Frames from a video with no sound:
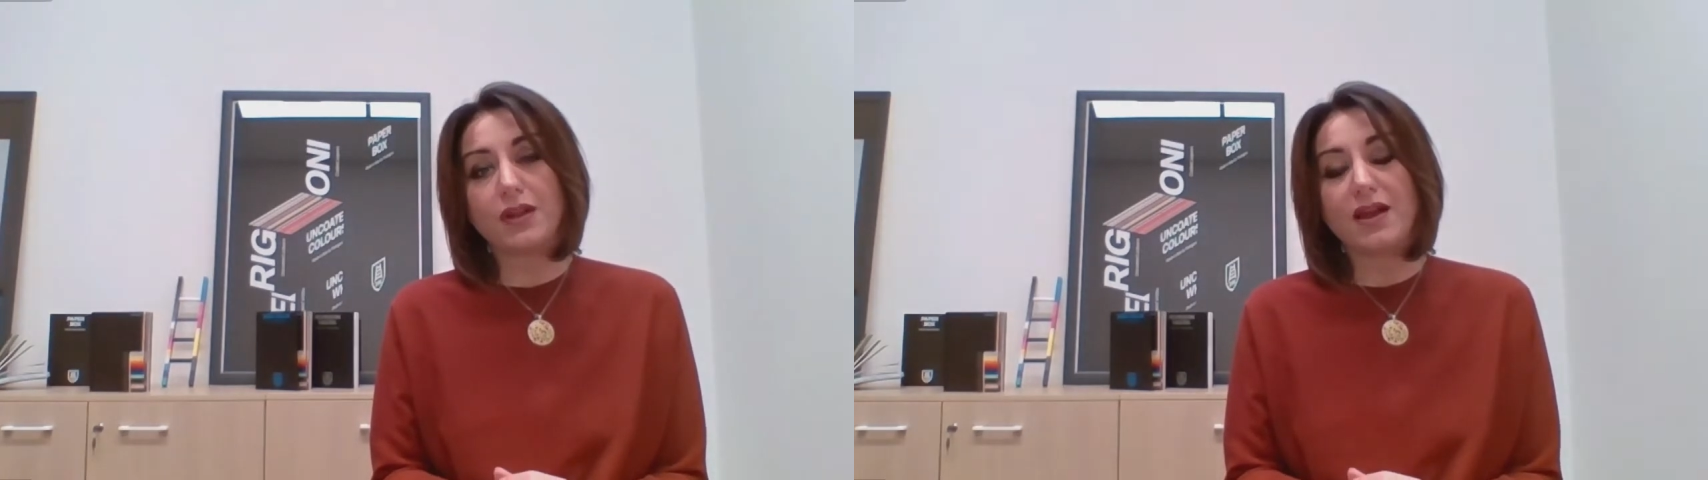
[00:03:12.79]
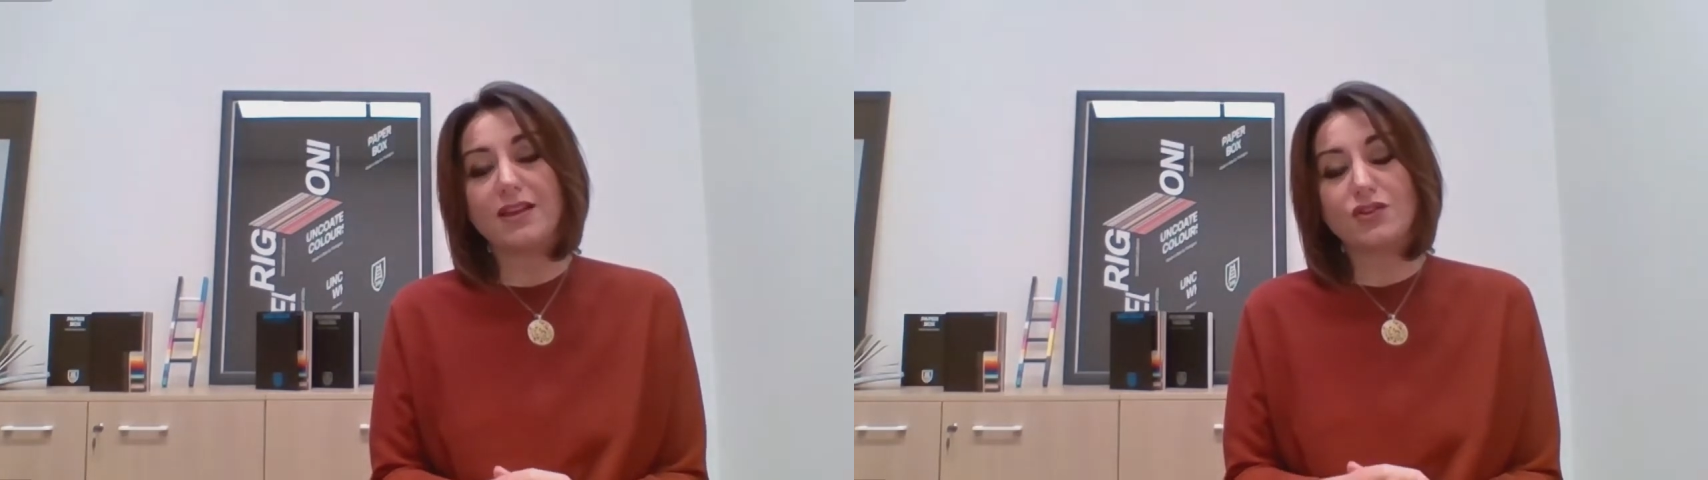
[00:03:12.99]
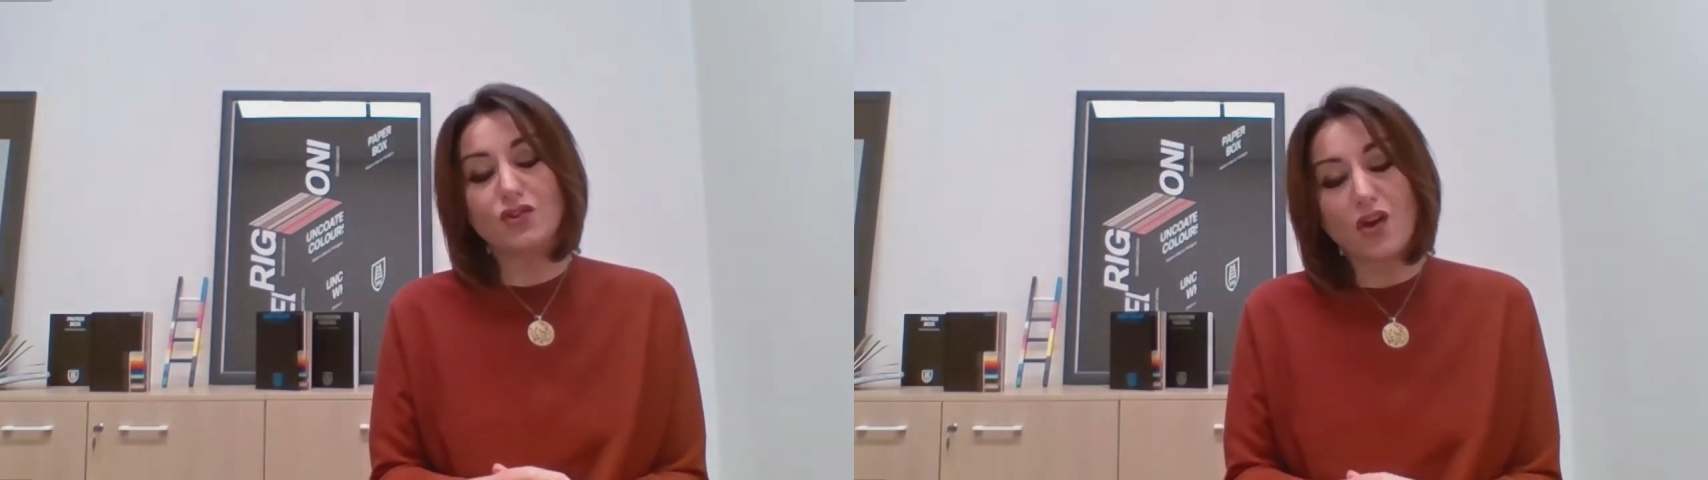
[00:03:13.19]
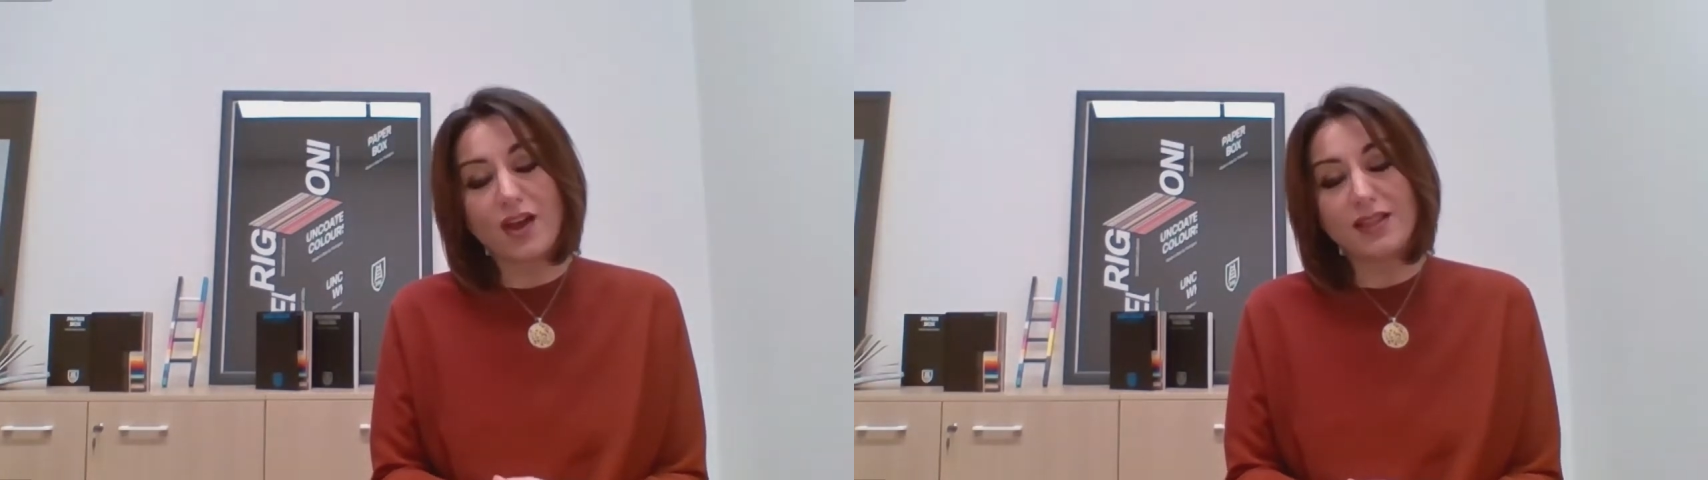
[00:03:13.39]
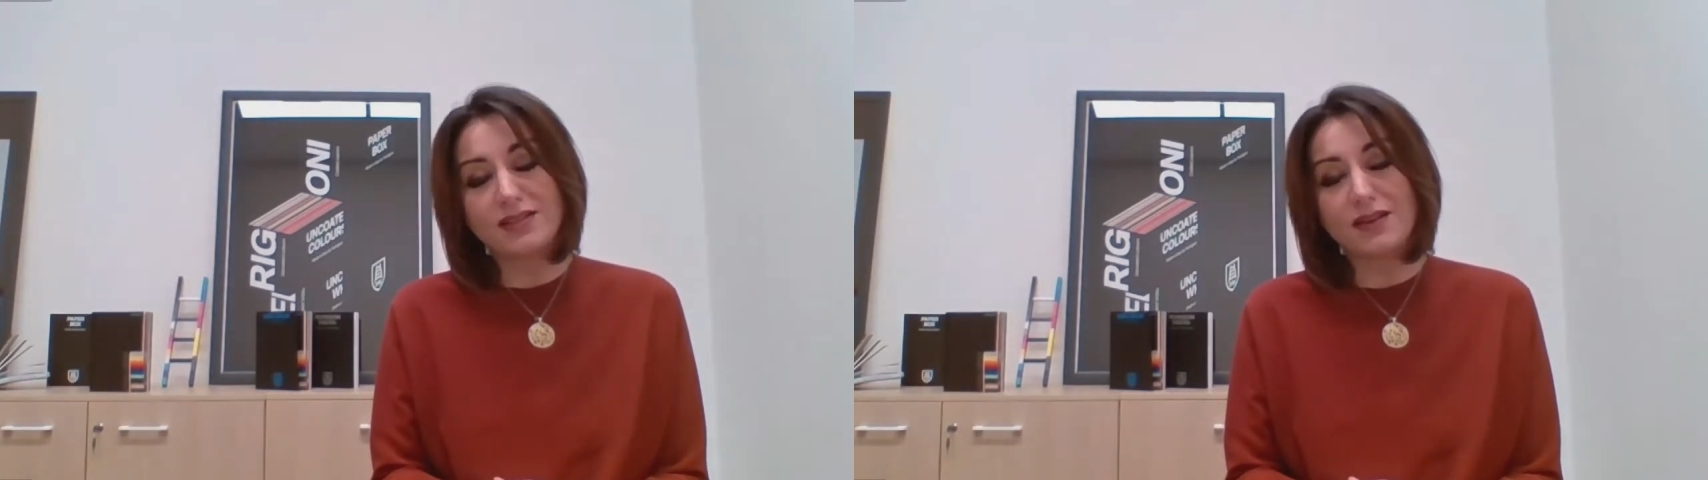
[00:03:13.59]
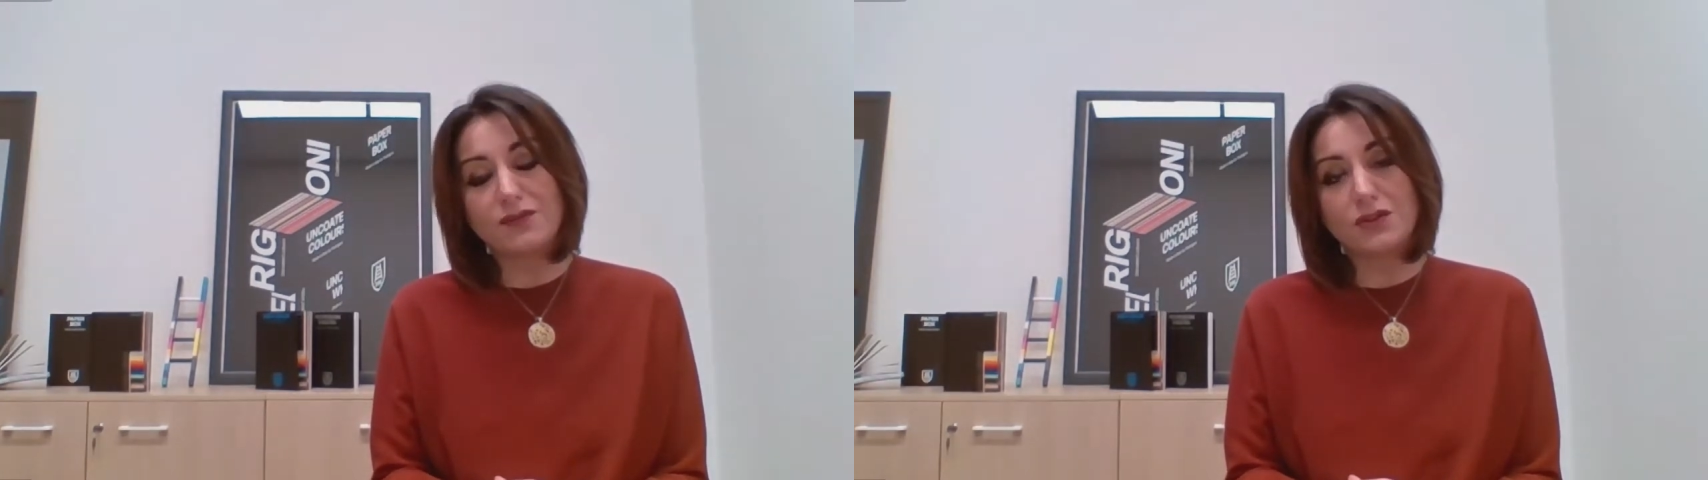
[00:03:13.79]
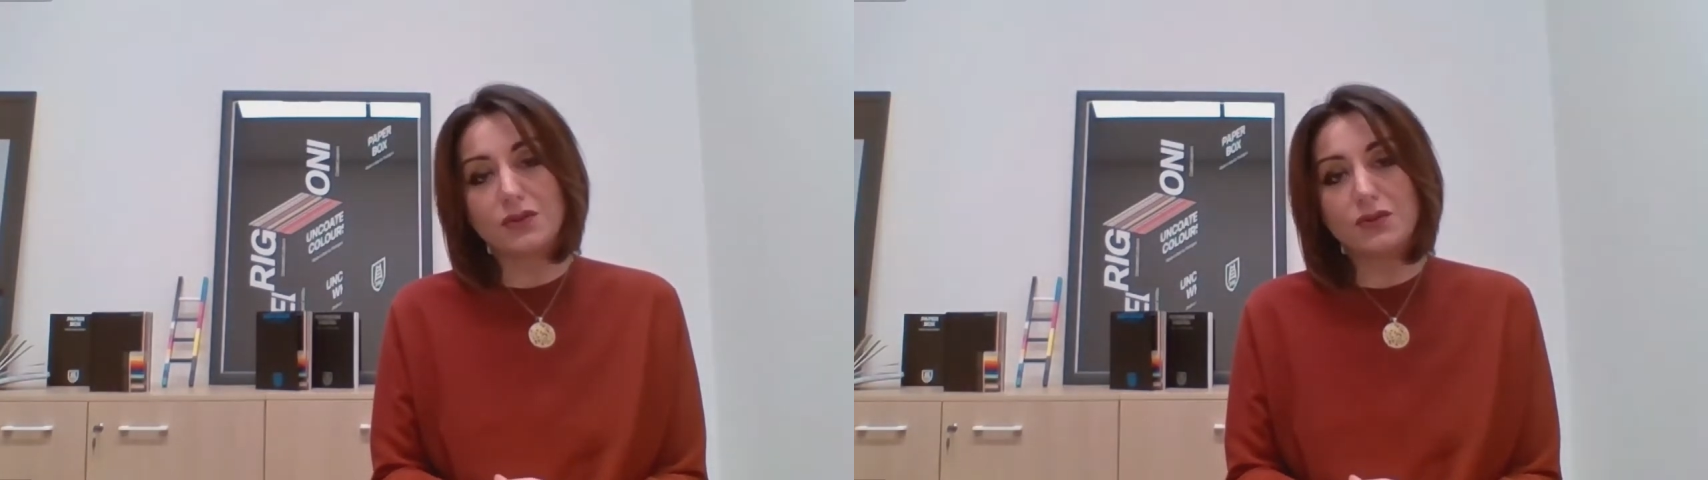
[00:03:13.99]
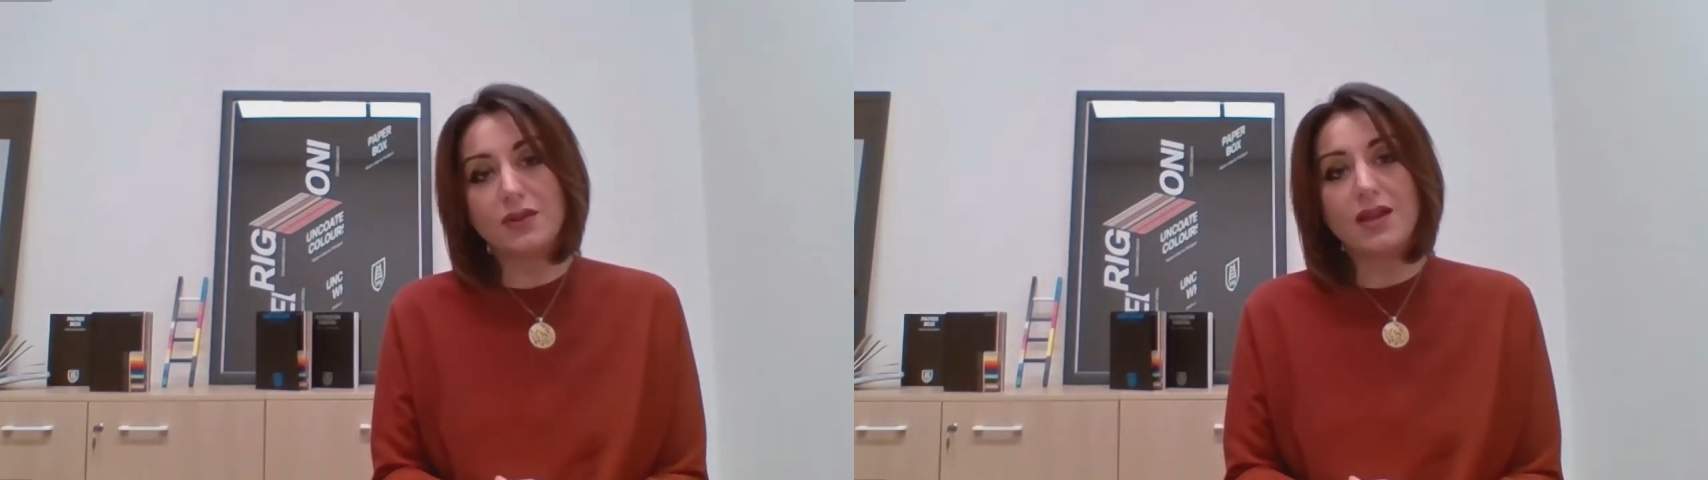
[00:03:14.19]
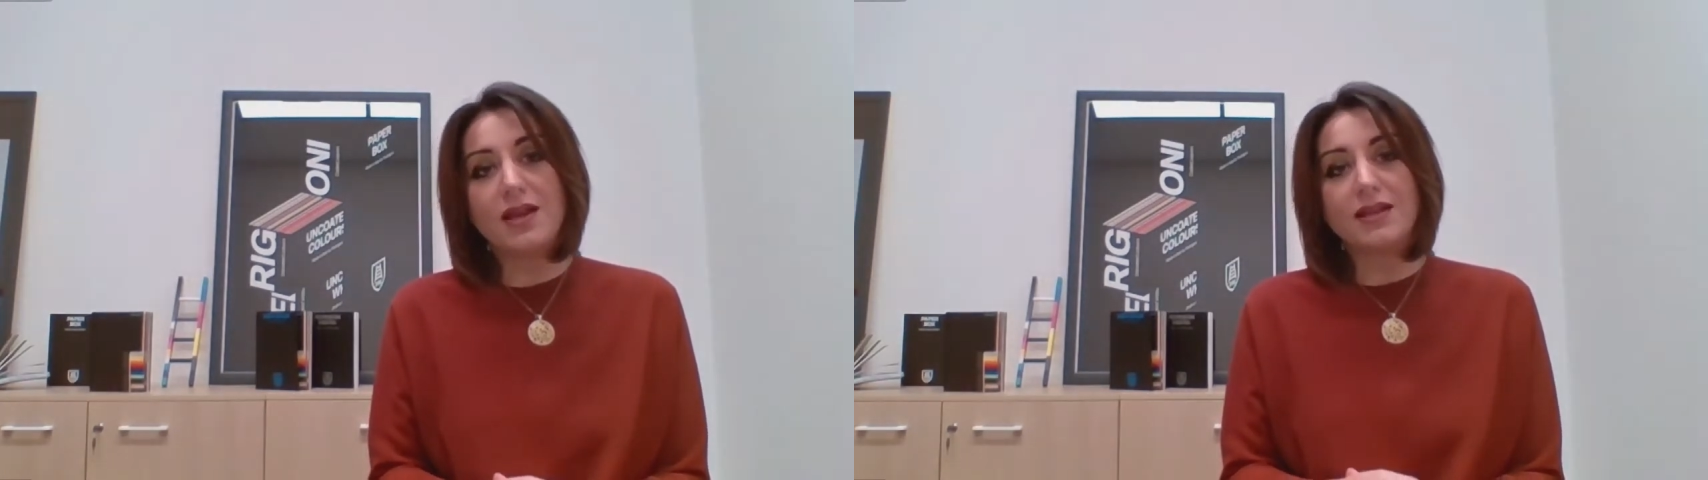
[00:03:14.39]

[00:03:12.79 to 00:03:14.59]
to enjoy this afternoon.